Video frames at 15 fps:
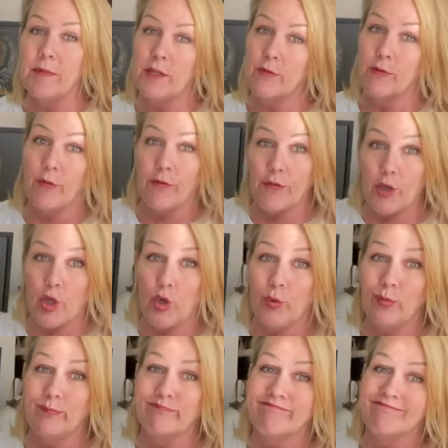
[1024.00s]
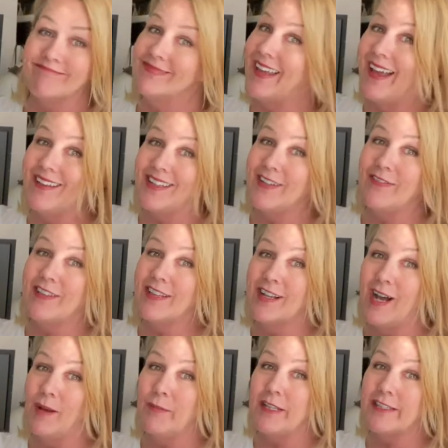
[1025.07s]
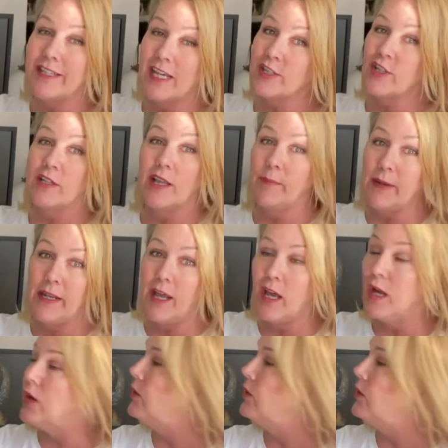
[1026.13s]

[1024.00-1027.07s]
to review, yeah, leave in the comment section, let me know.